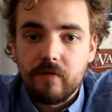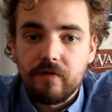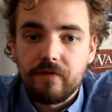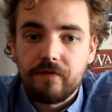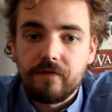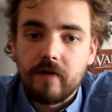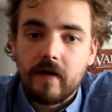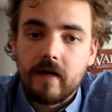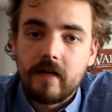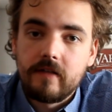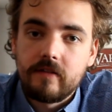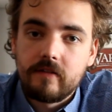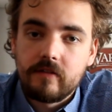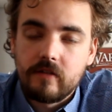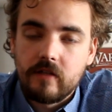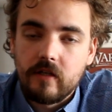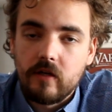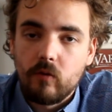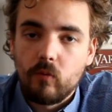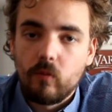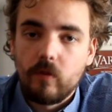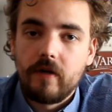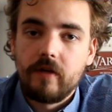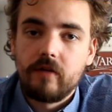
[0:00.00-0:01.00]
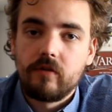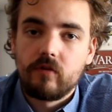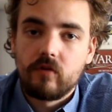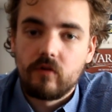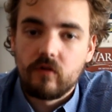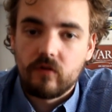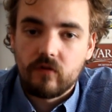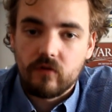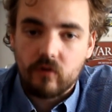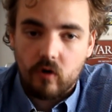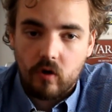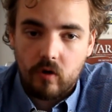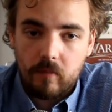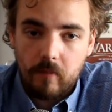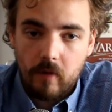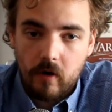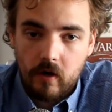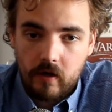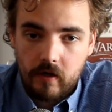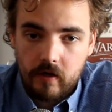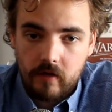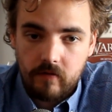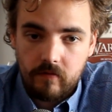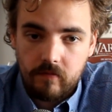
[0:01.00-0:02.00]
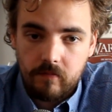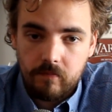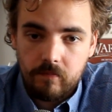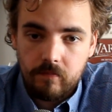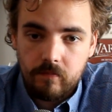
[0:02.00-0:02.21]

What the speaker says: find their way to the stock market.